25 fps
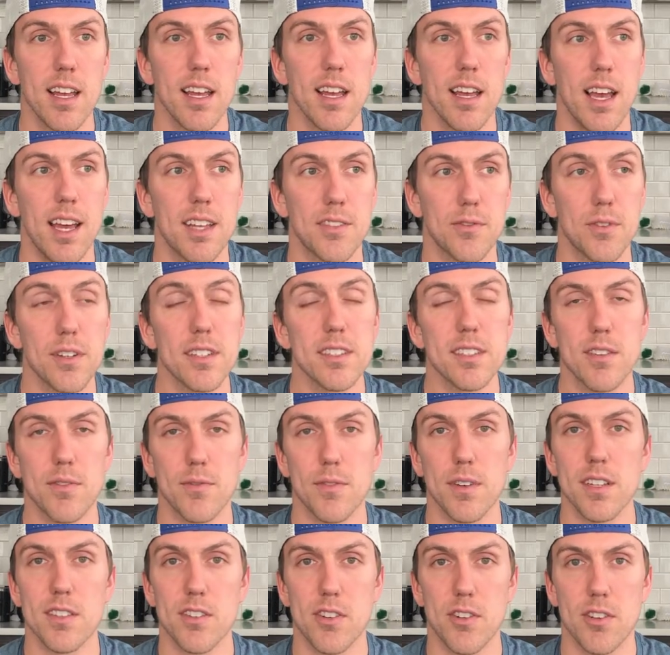as recent
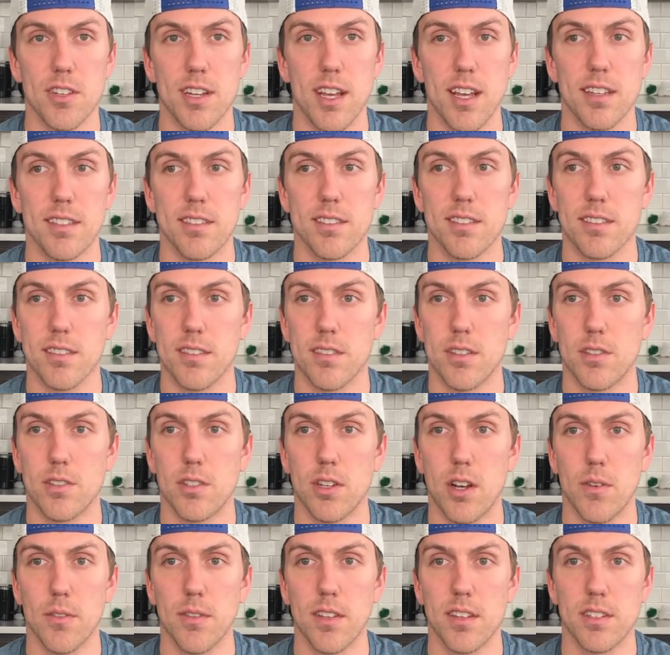research has
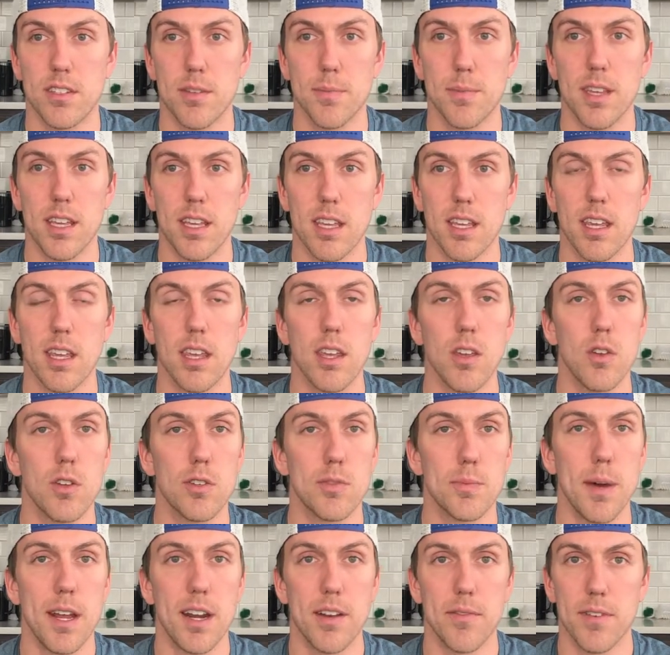shown this to be a
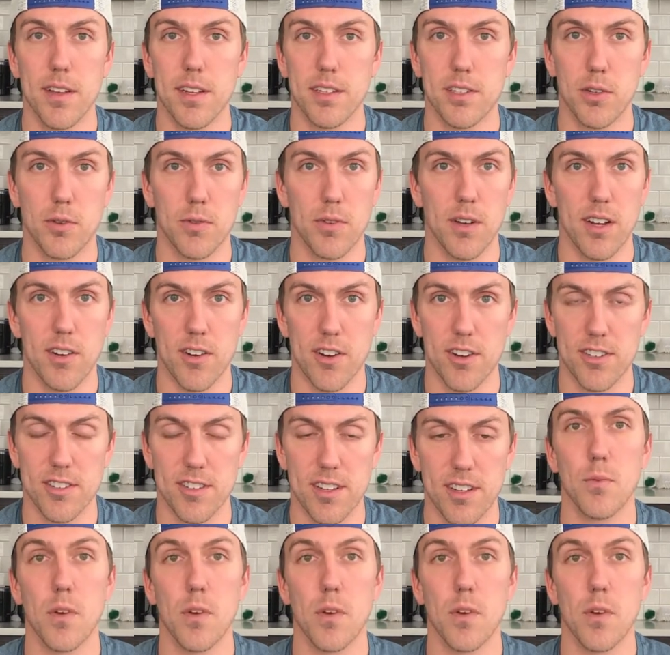huge benefit to runners.